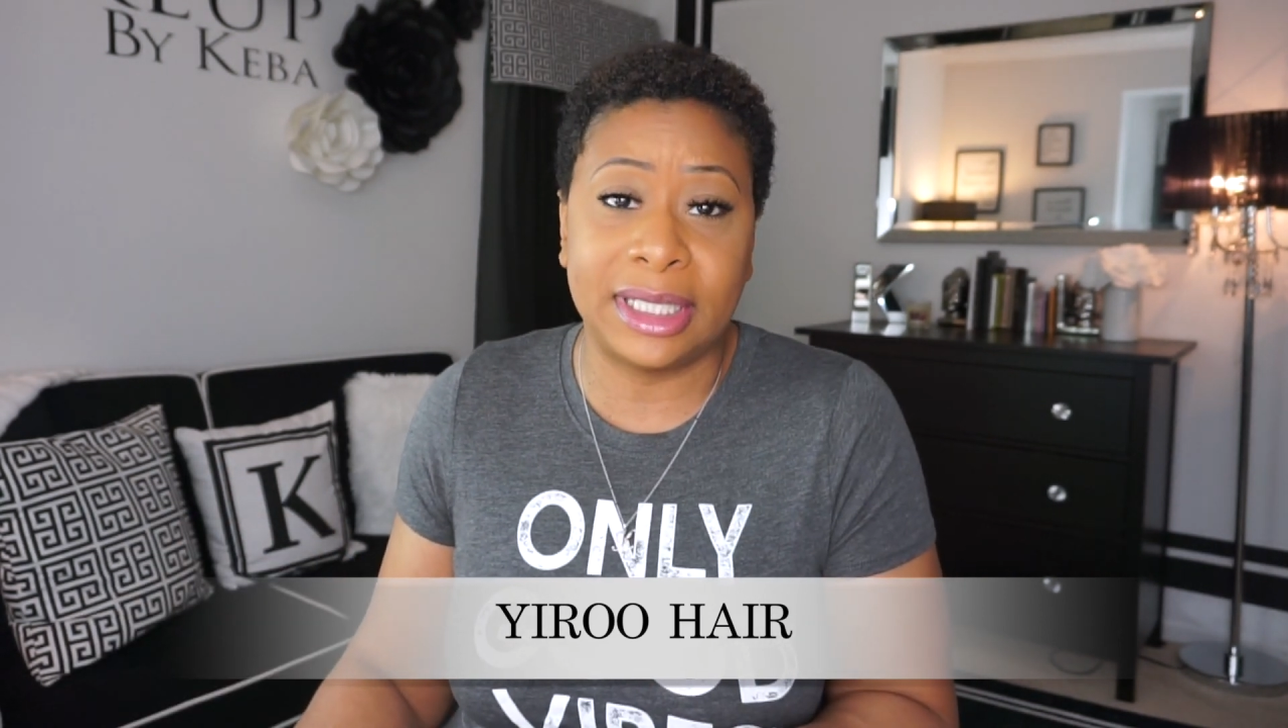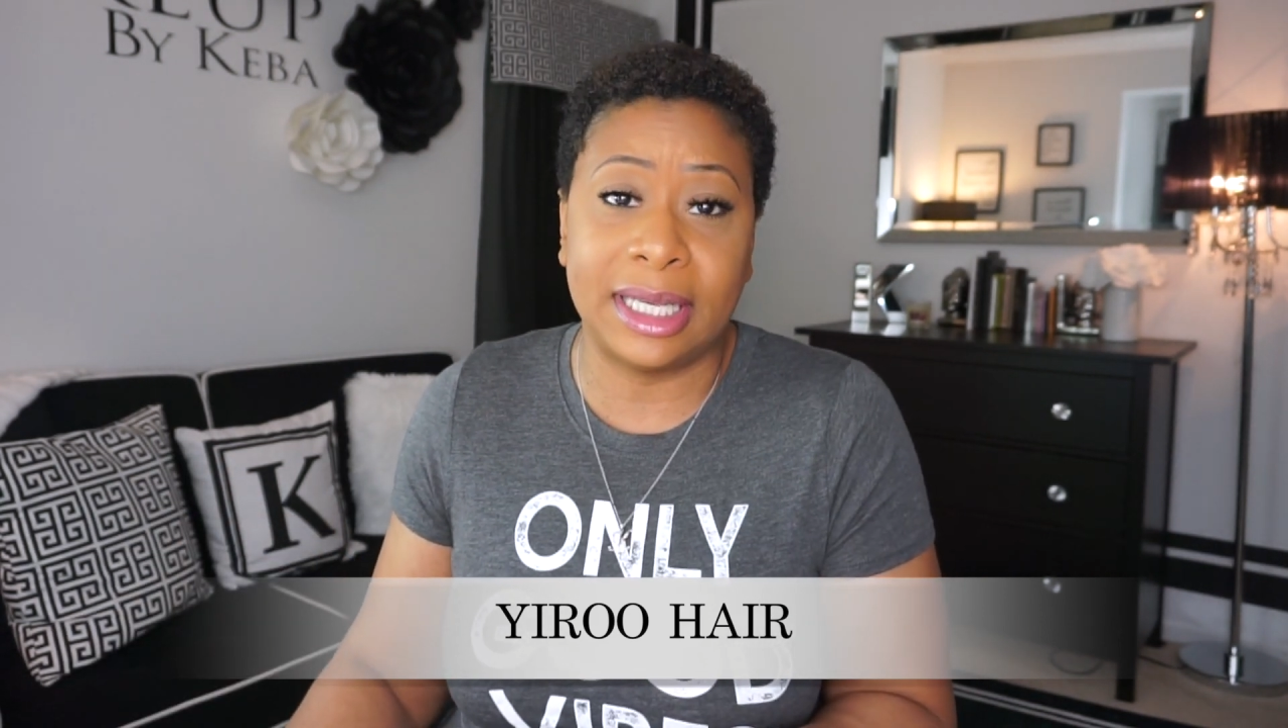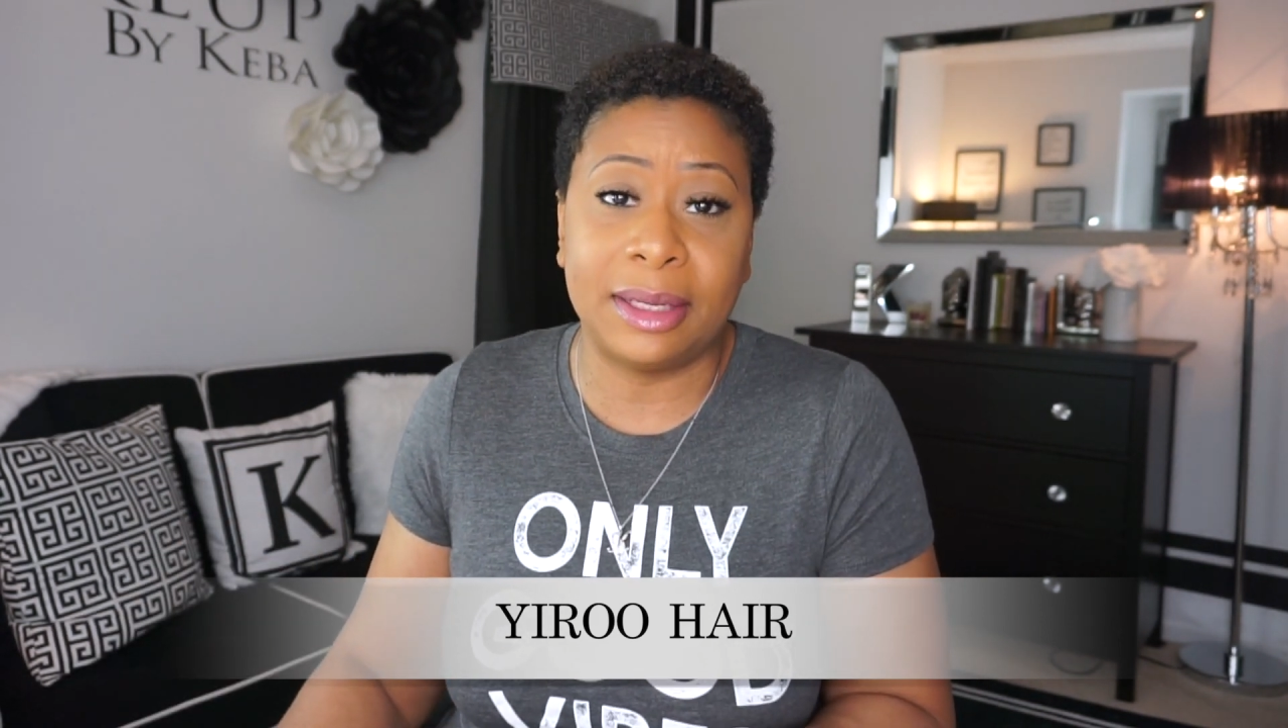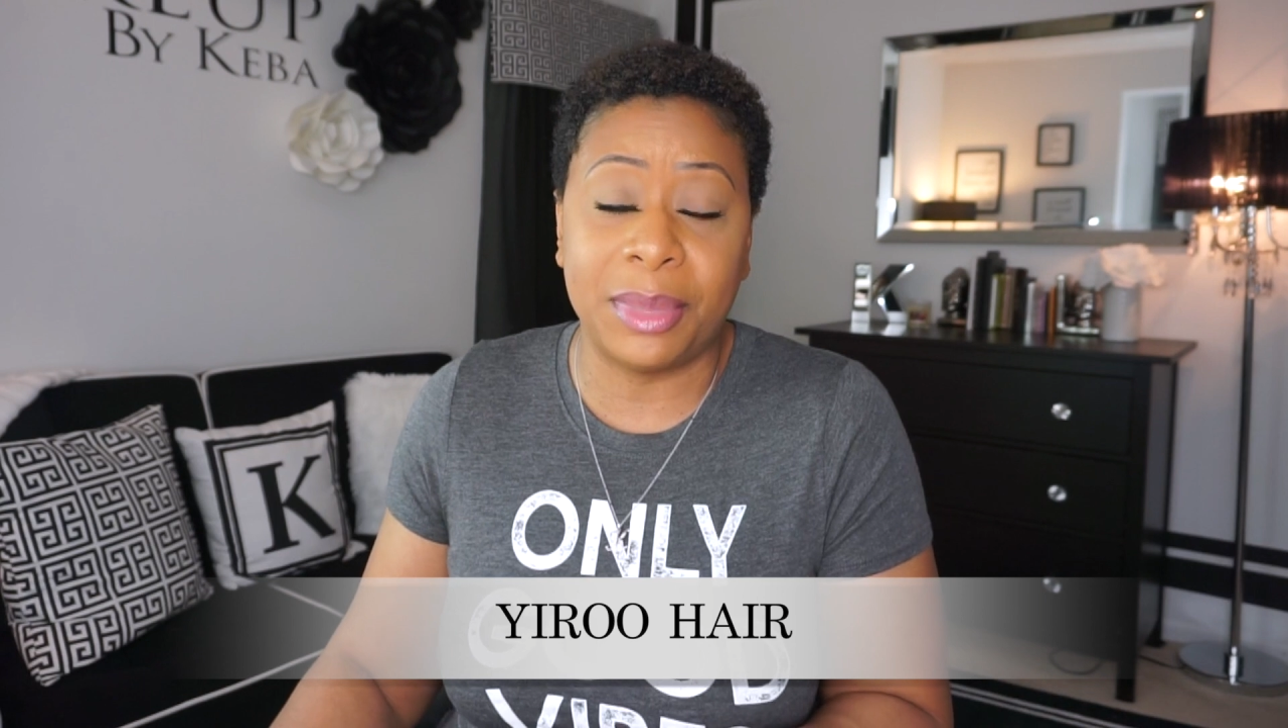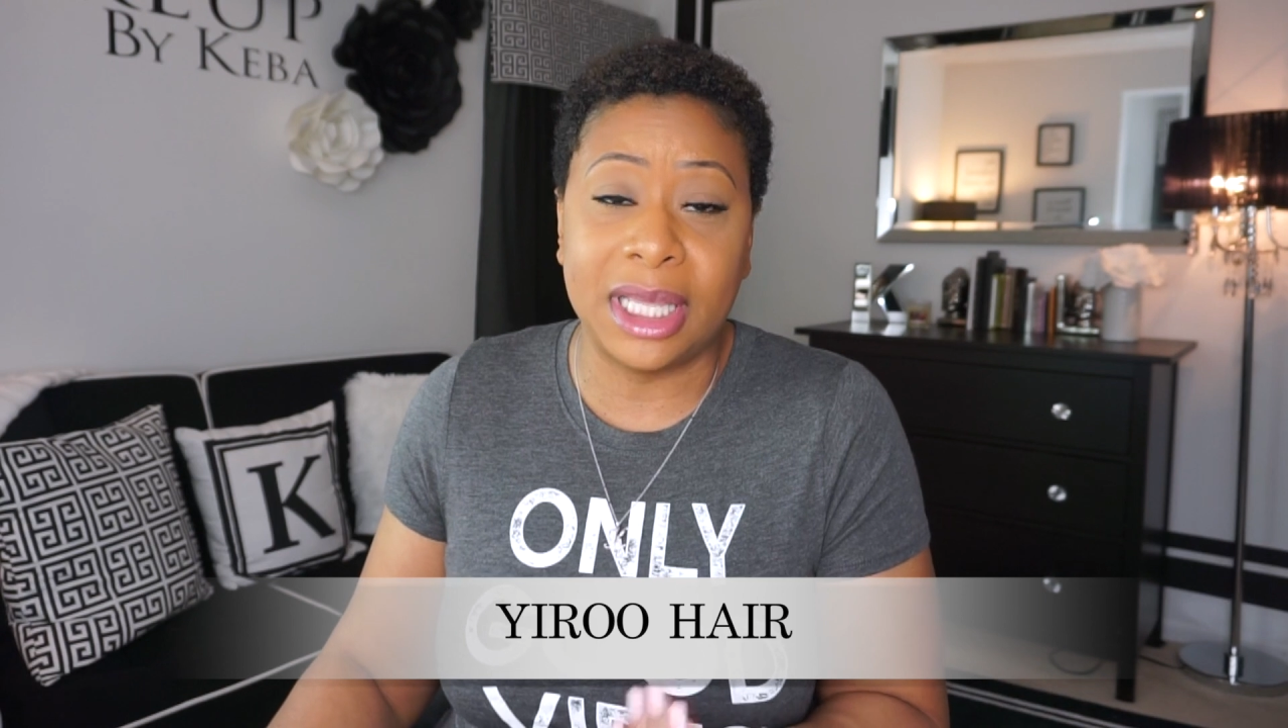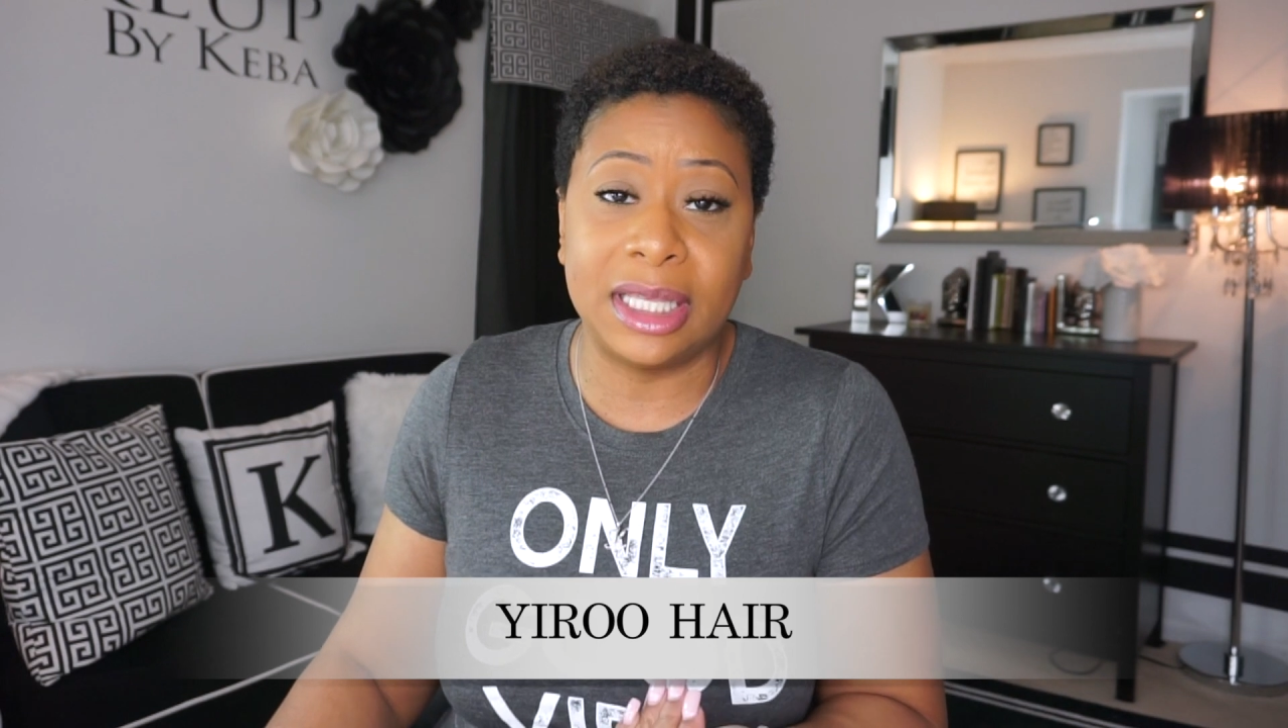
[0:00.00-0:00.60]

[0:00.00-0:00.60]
sending me